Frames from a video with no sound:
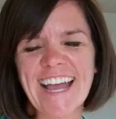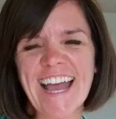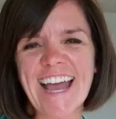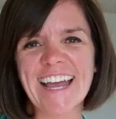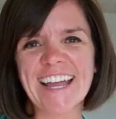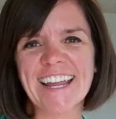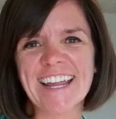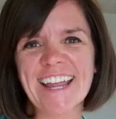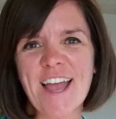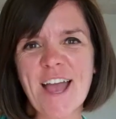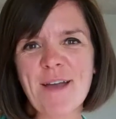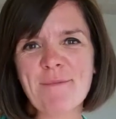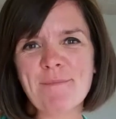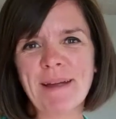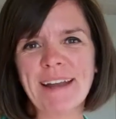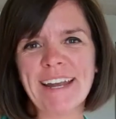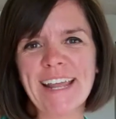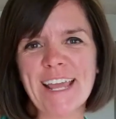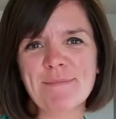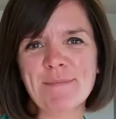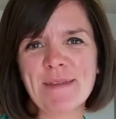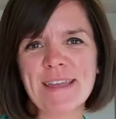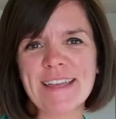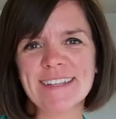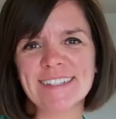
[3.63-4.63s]
Hi, my
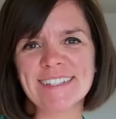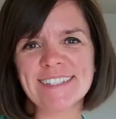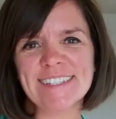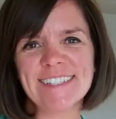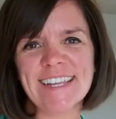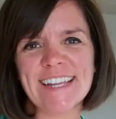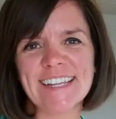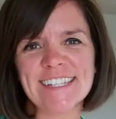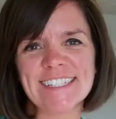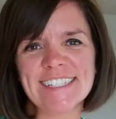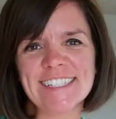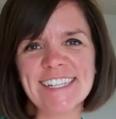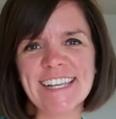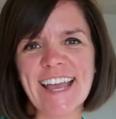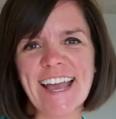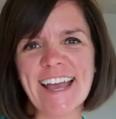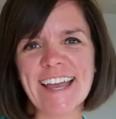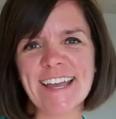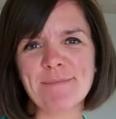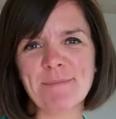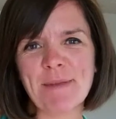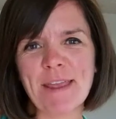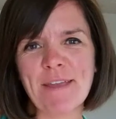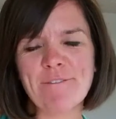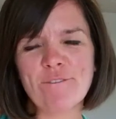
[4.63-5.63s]
name is Stacy.
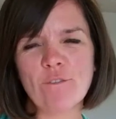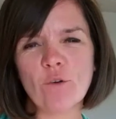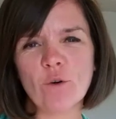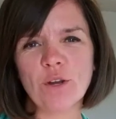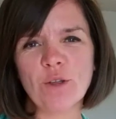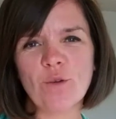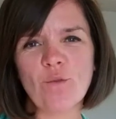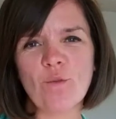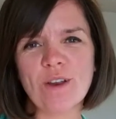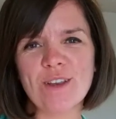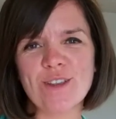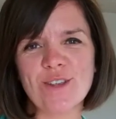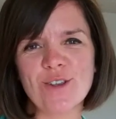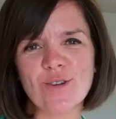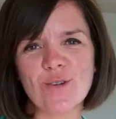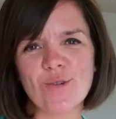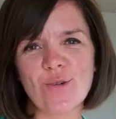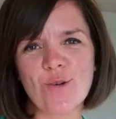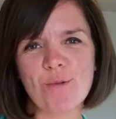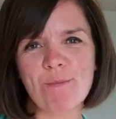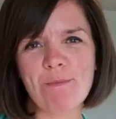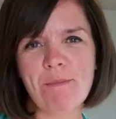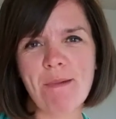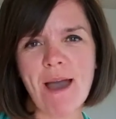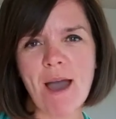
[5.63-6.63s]
I am a
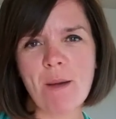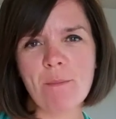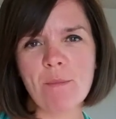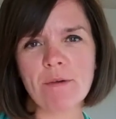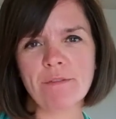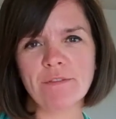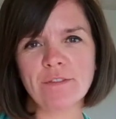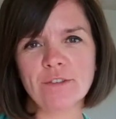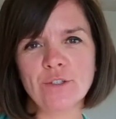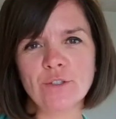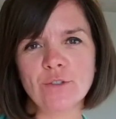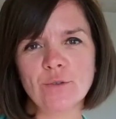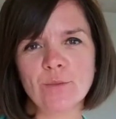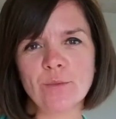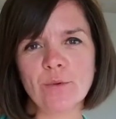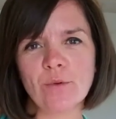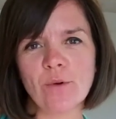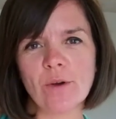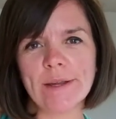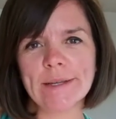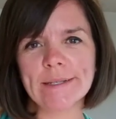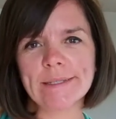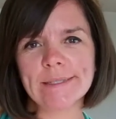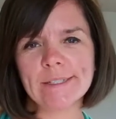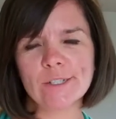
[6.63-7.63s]
forty-one-year-old mom of two
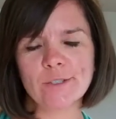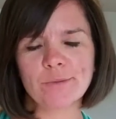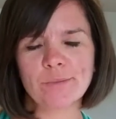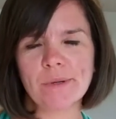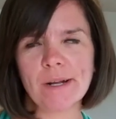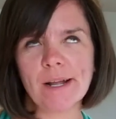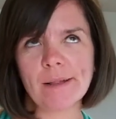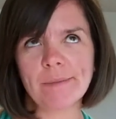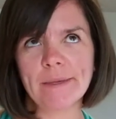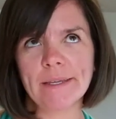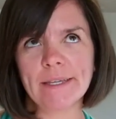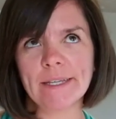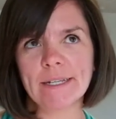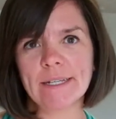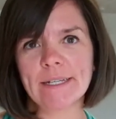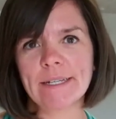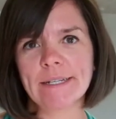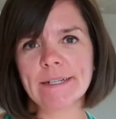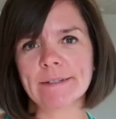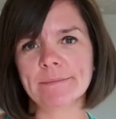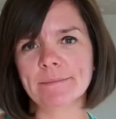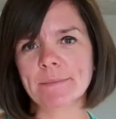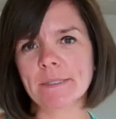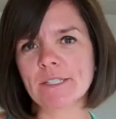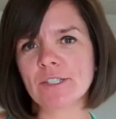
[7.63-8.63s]
boys. You're probably going to
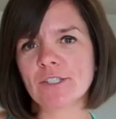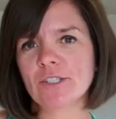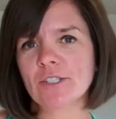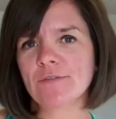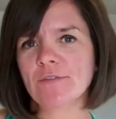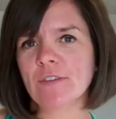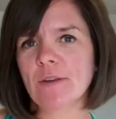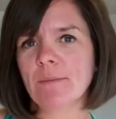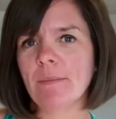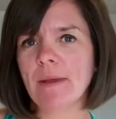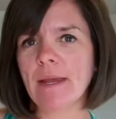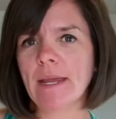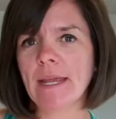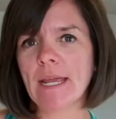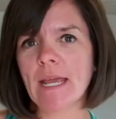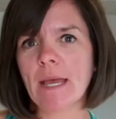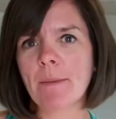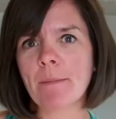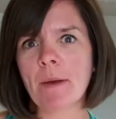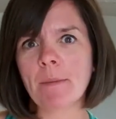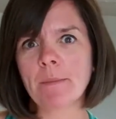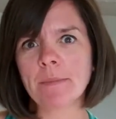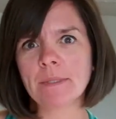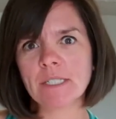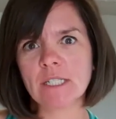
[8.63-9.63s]
hear mischief and
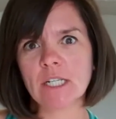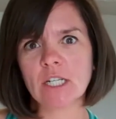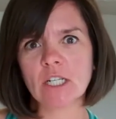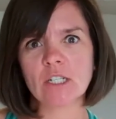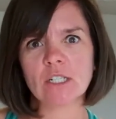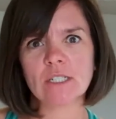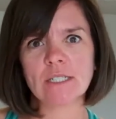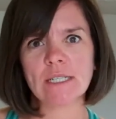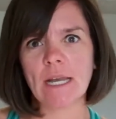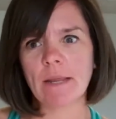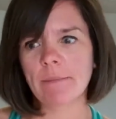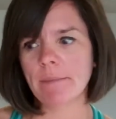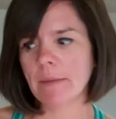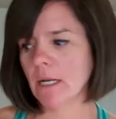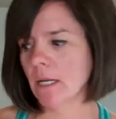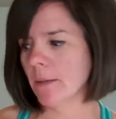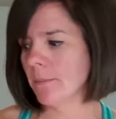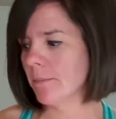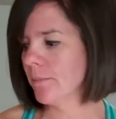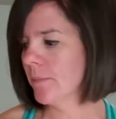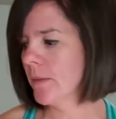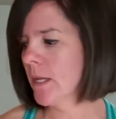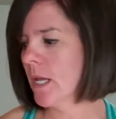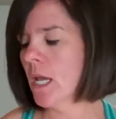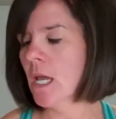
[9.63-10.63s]
mayhem upstairs any minute.
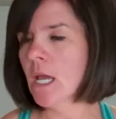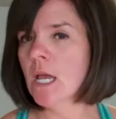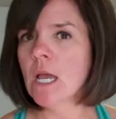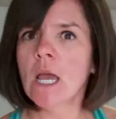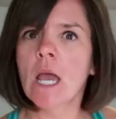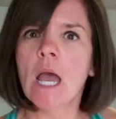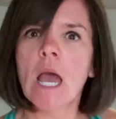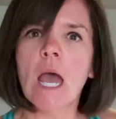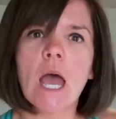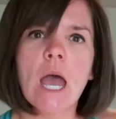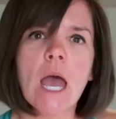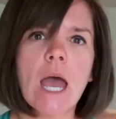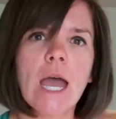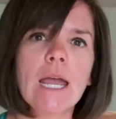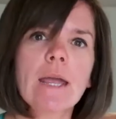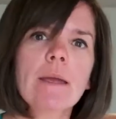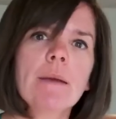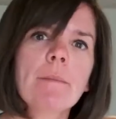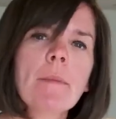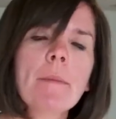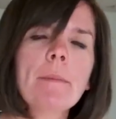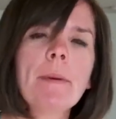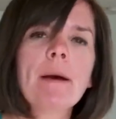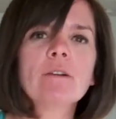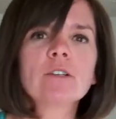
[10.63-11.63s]
I
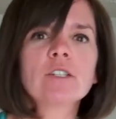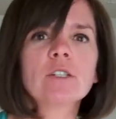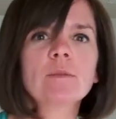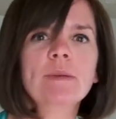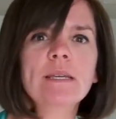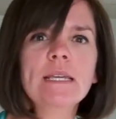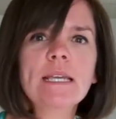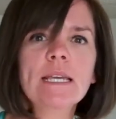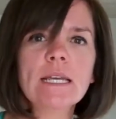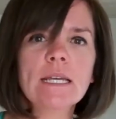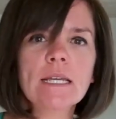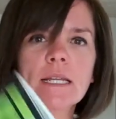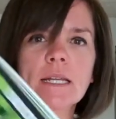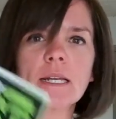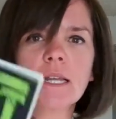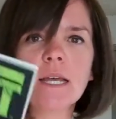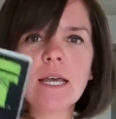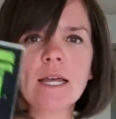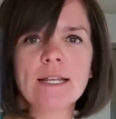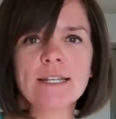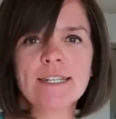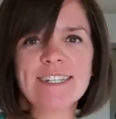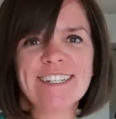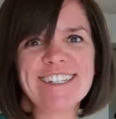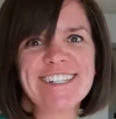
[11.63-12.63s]
am about to
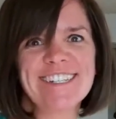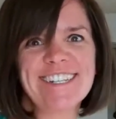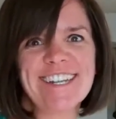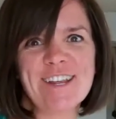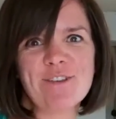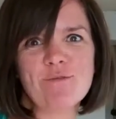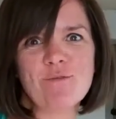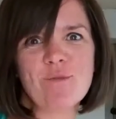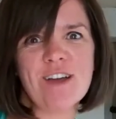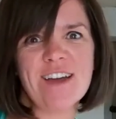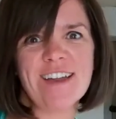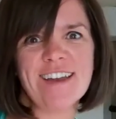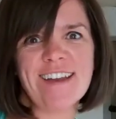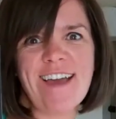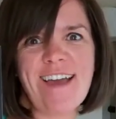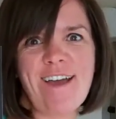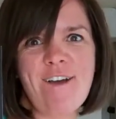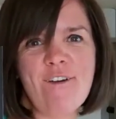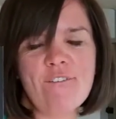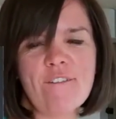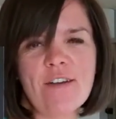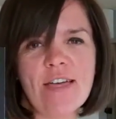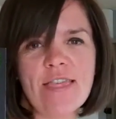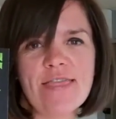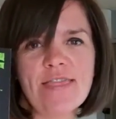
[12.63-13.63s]
begin day one
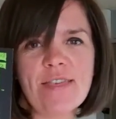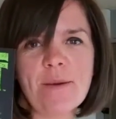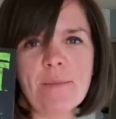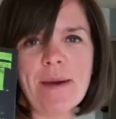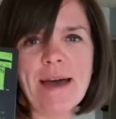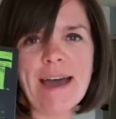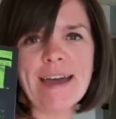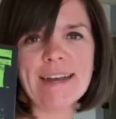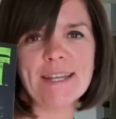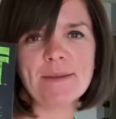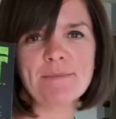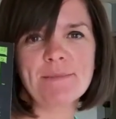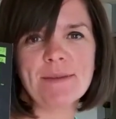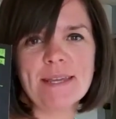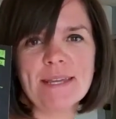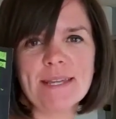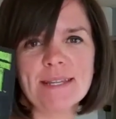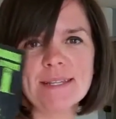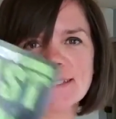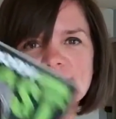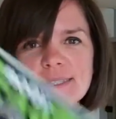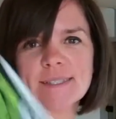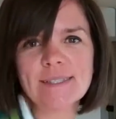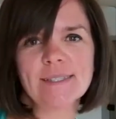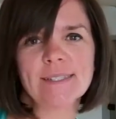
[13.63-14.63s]
of The Body
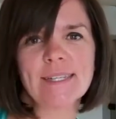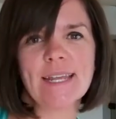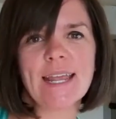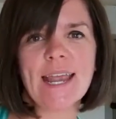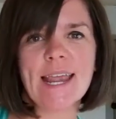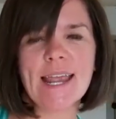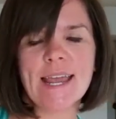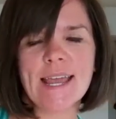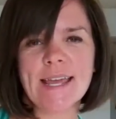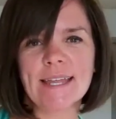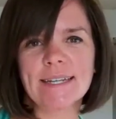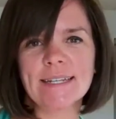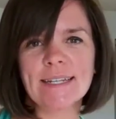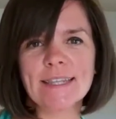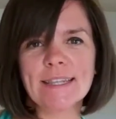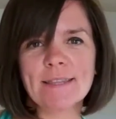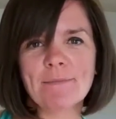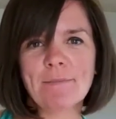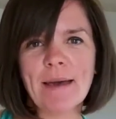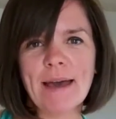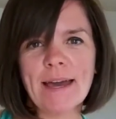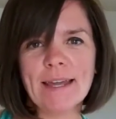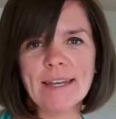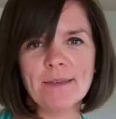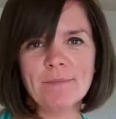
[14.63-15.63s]
Beast, and
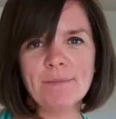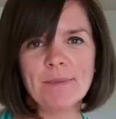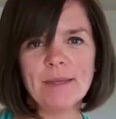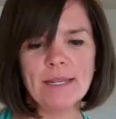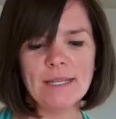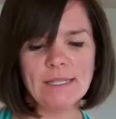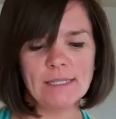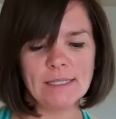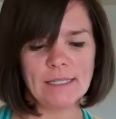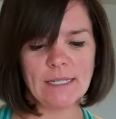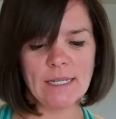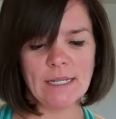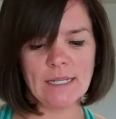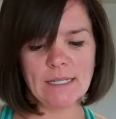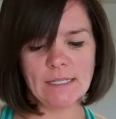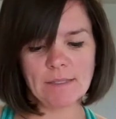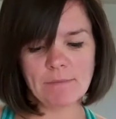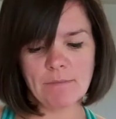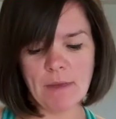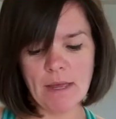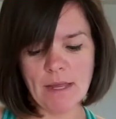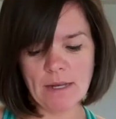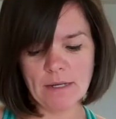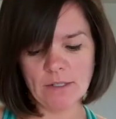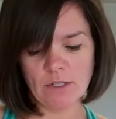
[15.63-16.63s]
The Body Beast is
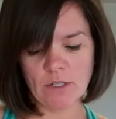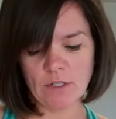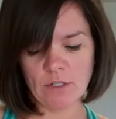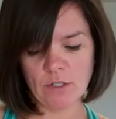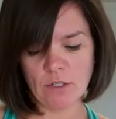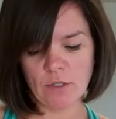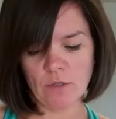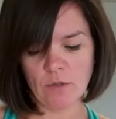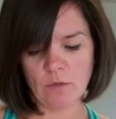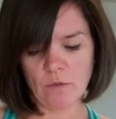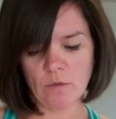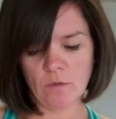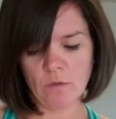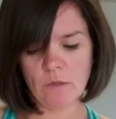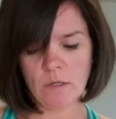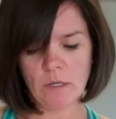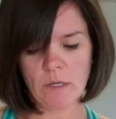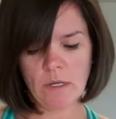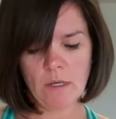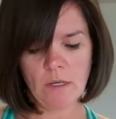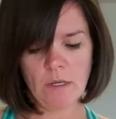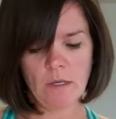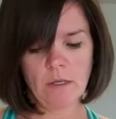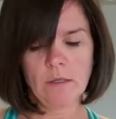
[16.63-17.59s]
meant to